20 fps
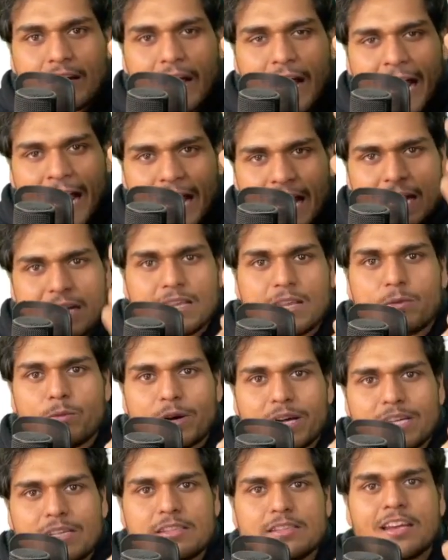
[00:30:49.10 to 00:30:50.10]
are the
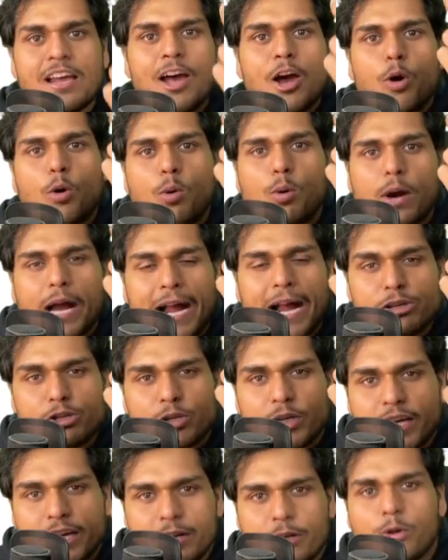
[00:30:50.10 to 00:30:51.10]
ones who
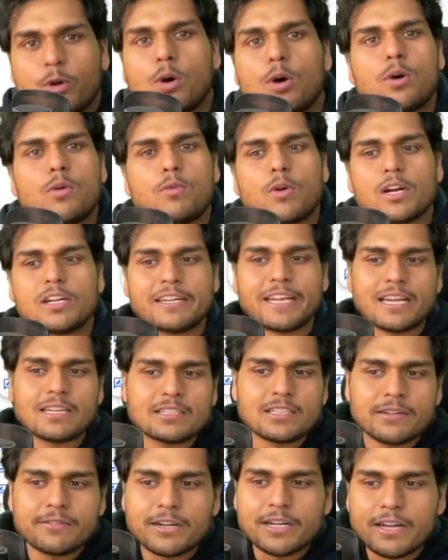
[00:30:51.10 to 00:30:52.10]
actually know what
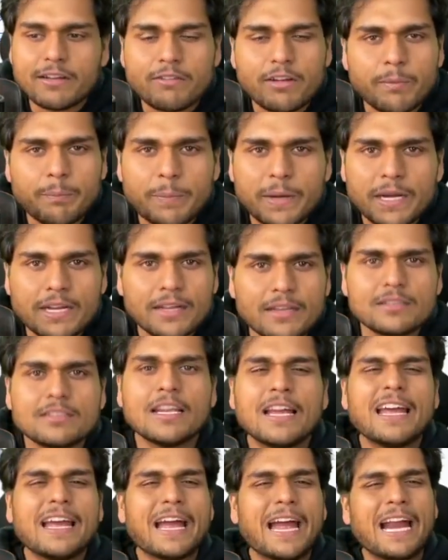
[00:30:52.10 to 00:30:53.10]
test driven development is,
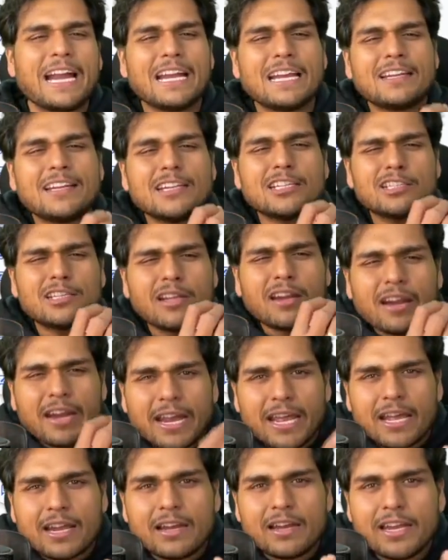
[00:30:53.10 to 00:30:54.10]
and it is
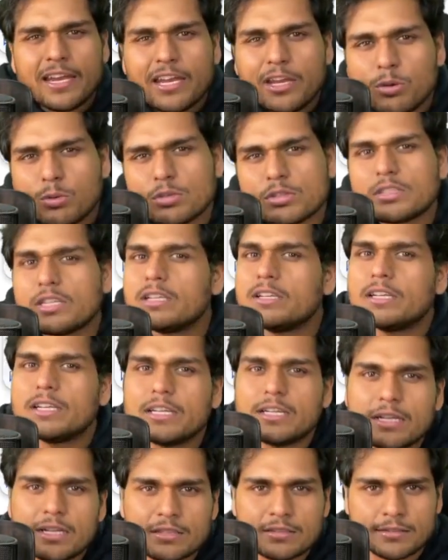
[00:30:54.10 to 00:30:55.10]
rarely used in the
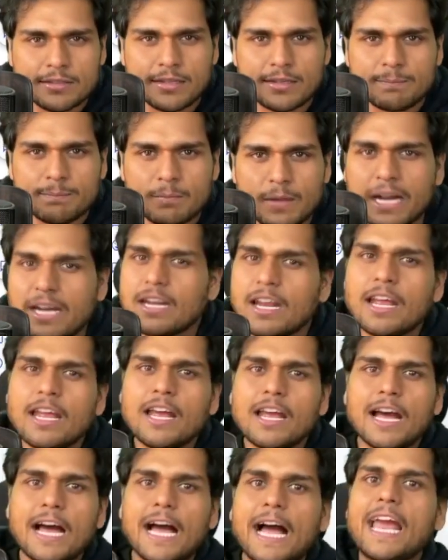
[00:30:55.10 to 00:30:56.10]
industry, right?
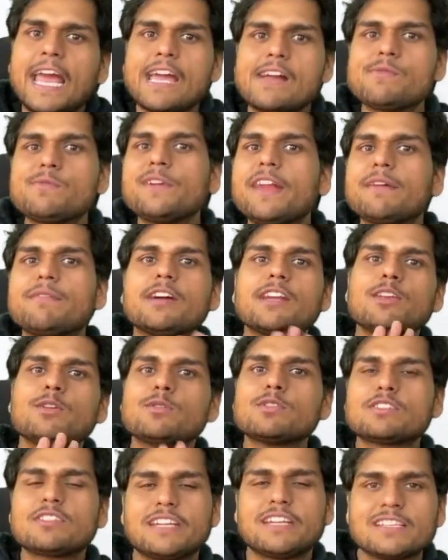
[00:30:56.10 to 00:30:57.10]
I have never
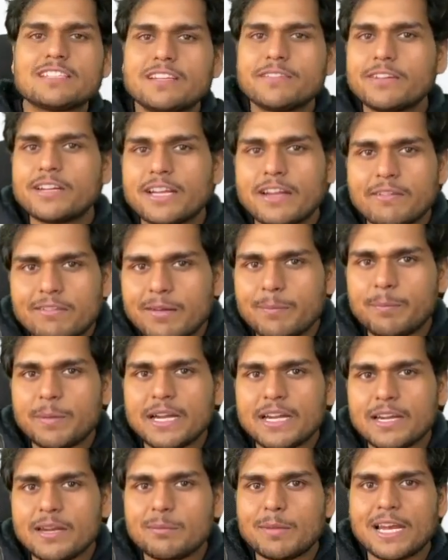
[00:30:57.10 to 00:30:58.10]
used test driven
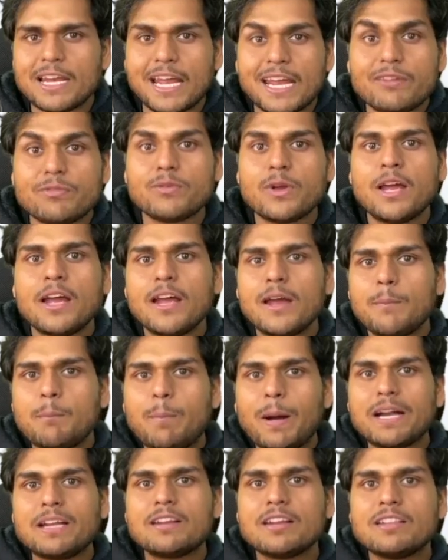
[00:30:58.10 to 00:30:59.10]
development in my life,
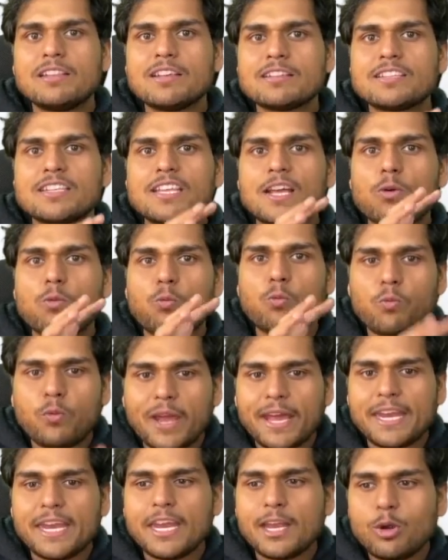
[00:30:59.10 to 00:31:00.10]
but this is a
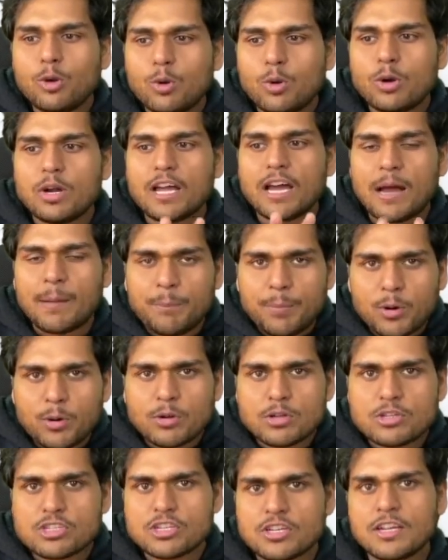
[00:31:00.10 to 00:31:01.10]
very good
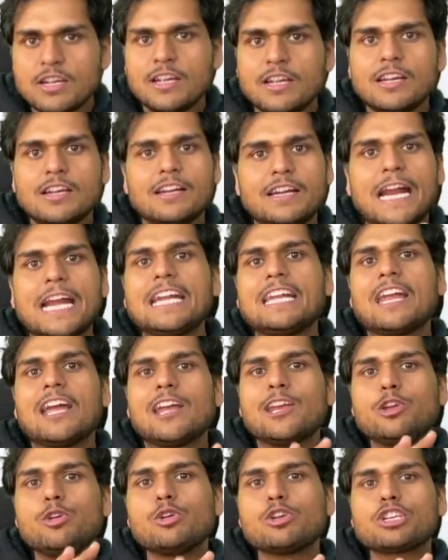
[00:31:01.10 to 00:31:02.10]
approach, right?
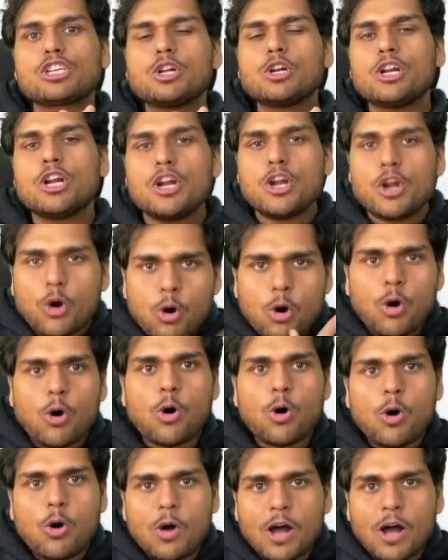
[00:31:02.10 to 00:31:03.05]
You should know